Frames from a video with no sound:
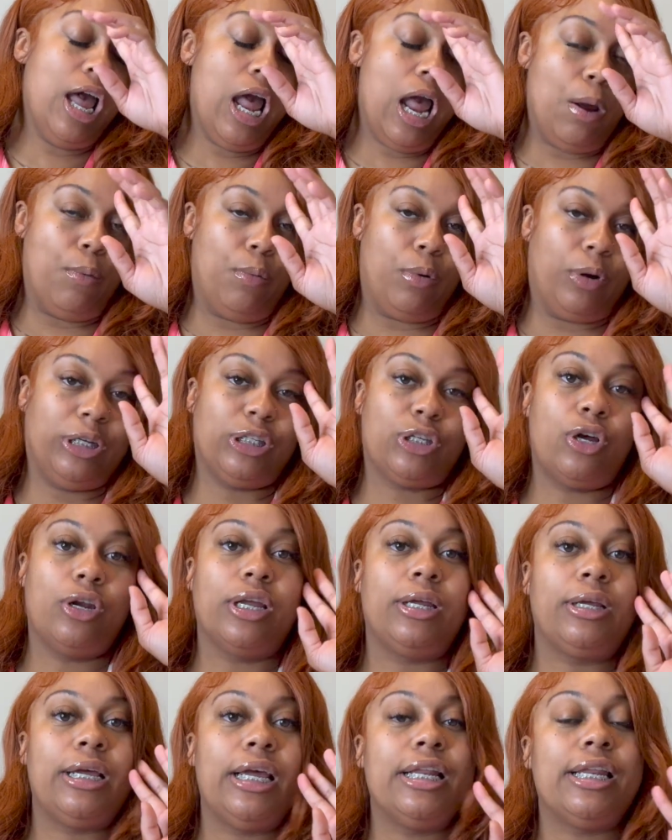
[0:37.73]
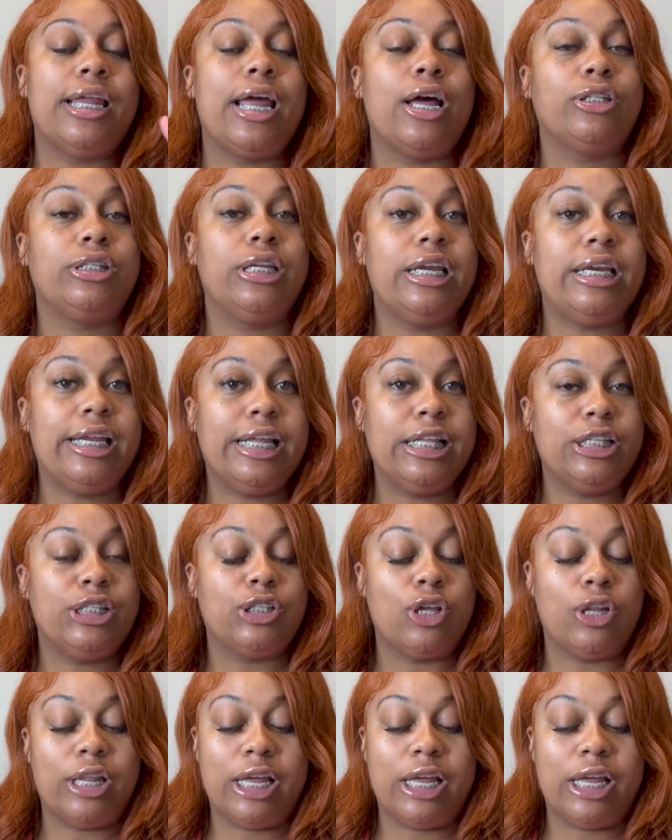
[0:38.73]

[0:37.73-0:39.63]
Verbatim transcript: And we're just gonna get down to the so